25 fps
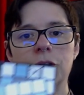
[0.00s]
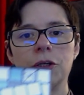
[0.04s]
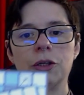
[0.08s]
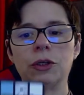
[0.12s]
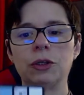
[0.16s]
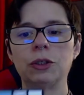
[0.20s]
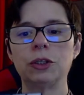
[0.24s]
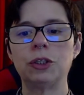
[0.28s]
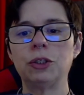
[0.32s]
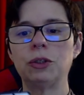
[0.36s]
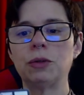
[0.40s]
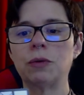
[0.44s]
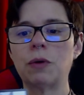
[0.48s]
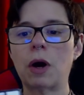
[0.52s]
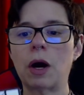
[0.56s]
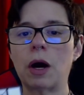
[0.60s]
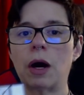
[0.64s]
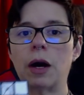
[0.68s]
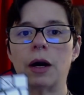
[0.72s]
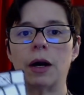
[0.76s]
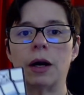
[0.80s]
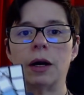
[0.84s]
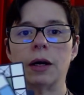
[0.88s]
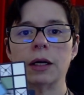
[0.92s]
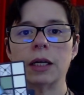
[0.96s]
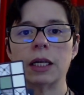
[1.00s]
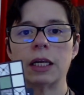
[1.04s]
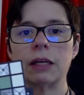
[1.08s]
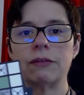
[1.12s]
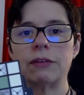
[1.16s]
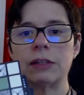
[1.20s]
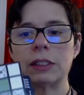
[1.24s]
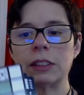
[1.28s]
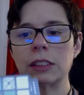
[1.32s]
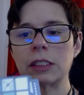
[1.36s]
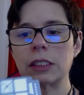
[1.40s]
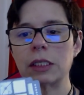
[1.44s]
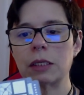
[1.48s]
you are
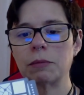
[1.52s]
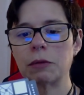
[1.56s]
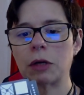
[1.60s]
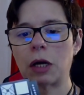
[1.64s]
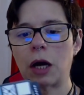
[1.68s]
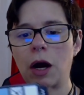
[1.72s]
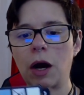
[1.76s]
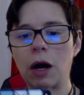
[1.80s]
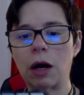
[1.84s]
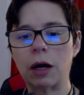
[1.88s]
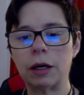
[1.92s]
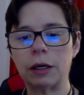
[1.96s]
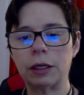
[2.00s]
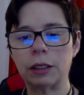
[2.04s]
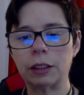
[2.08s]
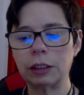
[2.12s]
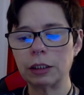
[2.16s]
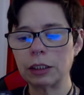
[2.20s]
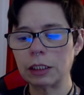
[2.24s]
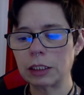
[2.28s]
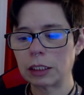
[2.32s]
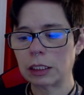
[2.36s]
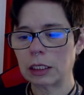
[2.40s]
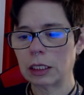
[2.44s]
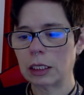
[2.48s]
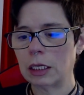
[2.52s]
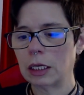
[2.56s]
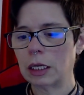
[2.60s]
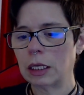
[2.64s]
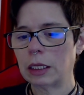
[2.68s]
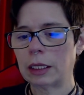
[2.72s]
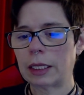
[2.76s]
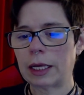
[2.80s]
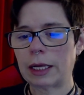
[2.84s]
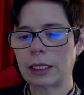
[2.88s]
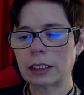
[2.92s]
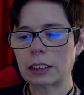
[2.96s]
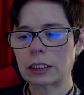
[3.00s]
given some cards
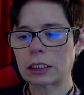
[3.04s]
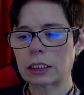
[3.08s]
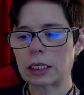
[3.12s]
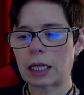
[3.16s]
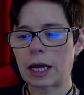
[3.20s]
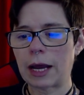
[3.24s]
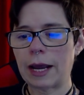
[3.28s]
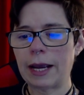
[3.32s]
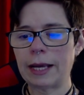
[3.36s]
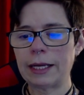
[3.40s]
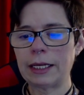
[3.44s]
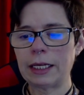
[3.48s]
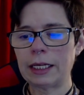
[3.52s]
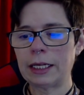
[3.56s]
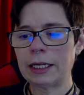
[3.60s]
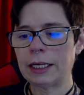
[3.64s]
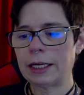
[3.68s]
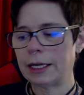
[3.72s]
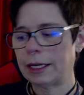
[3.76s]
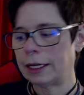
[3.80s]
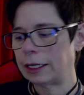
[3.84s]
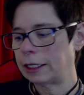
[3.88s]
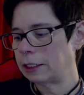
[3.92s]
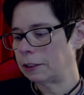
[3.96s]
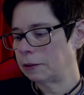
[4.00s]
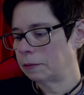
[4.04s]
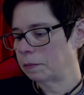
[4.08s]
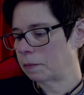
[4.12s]
that slide in